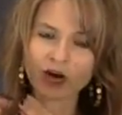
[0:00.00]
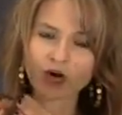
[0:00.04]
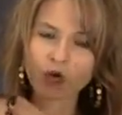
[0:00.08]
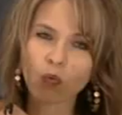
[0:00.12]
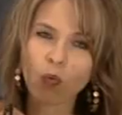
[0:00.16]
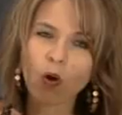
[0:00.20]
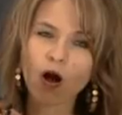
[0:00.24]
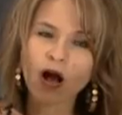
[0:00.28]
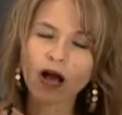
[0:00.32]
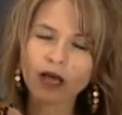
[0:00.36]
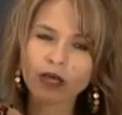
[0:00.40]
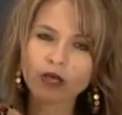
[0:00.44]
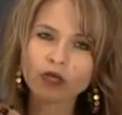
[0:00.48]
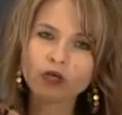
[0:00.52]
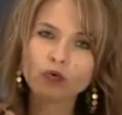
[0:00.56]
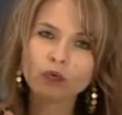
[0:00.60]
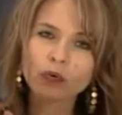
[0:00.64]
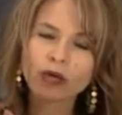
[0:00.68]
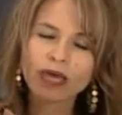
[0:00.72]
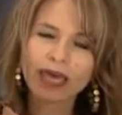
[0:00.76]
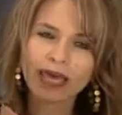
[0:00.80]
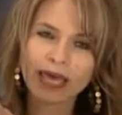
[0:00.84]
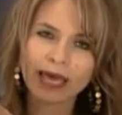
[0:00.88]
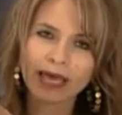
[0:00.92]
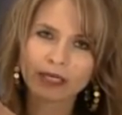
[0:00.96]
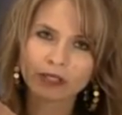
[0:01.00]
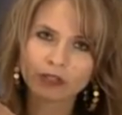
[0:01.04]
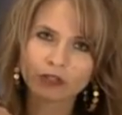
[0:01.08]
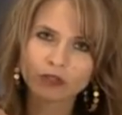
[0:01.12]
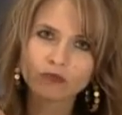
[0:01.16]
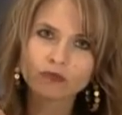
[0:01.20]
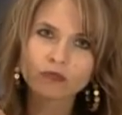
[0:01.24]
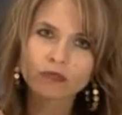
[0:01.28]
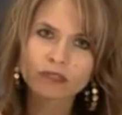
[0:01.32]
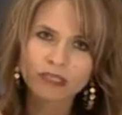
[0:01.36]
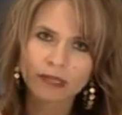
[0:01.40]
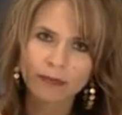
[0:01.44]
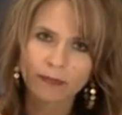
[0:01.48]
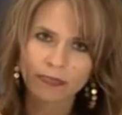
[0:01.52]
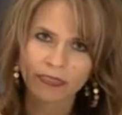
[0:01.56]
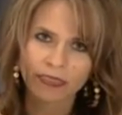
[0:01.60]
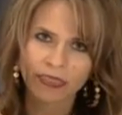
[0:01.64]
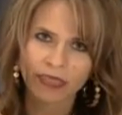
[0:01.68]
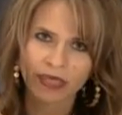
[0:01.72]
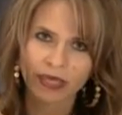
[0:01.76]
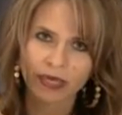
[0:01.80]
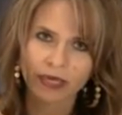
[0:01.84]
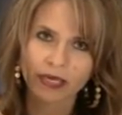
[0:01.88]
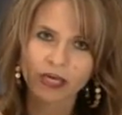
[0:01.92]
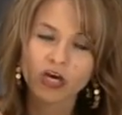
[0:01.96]
why you can't do
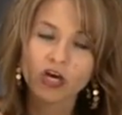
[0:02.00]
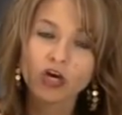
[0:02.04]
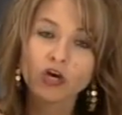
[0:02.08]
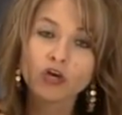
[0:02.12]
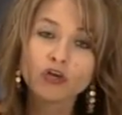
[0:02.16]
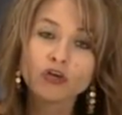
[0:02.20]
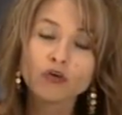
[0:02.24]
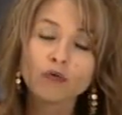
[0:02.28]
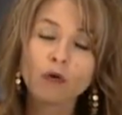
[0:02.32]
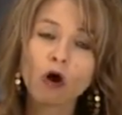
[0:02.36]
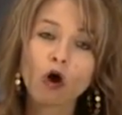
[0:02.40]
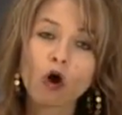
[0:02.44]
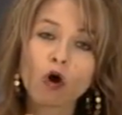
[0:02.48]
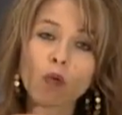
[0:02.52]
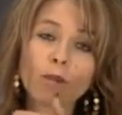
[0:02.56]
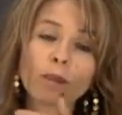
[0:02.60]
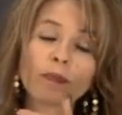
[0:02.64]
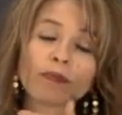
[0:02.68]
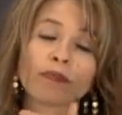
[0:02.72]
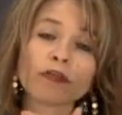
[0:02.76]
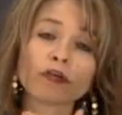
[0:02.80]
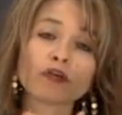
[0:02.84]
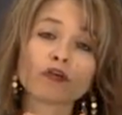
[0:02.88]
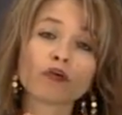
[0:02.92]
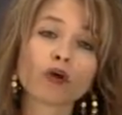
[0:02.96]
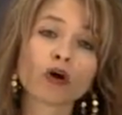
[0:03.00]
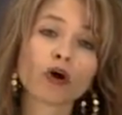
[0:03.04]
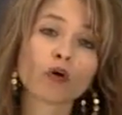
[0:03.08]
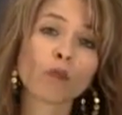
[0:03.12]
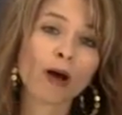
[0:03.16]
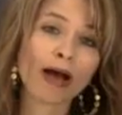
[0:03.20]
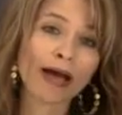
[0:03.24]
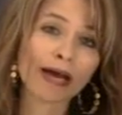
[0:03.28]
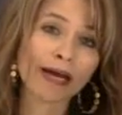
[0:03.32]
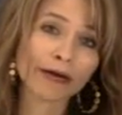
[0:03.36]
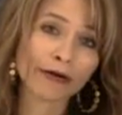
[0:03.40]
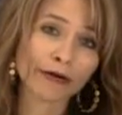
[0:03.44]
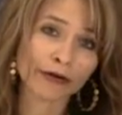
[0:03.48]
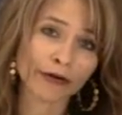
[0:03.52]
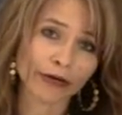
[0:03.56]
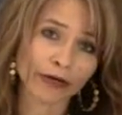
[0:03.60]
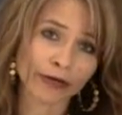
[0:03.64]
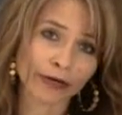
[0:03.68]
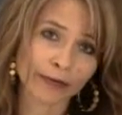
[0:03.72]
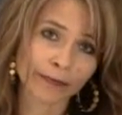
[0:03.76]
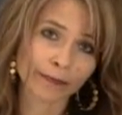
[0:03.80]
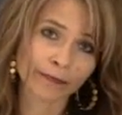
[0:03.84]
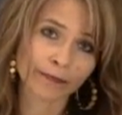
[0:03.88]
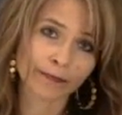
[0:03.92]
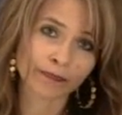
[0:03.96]
something, you open the door wider.